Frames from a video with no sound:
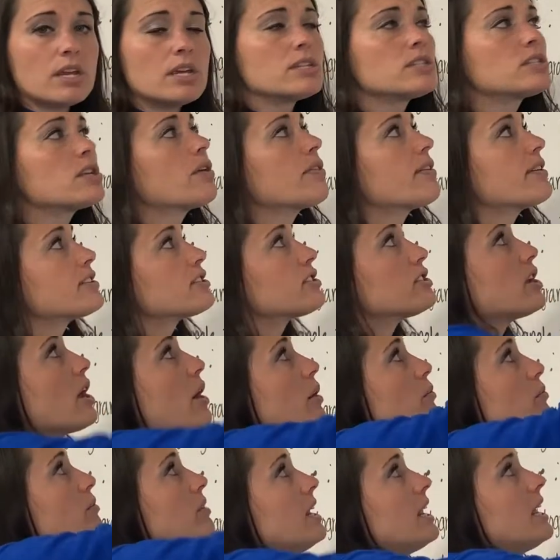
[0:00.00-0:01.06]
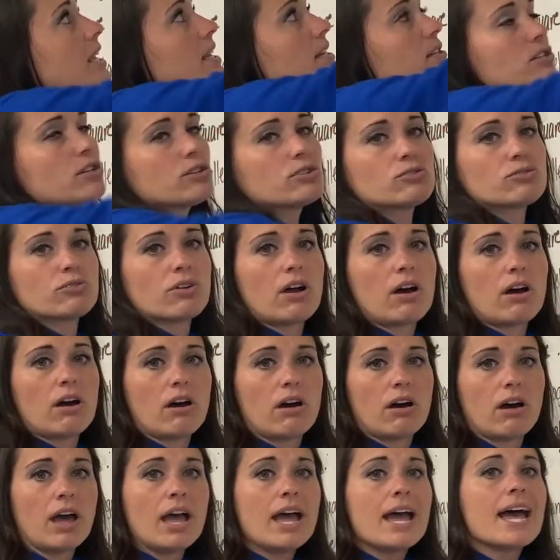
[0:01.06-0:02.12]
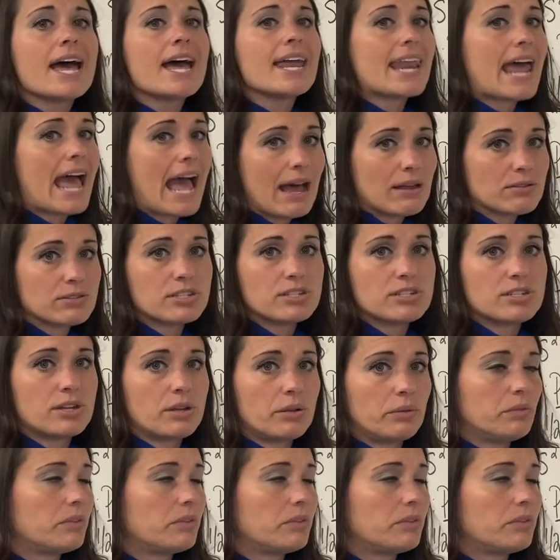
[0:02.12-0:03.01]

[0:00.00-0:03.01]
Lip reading: So there's no need to draw an altitude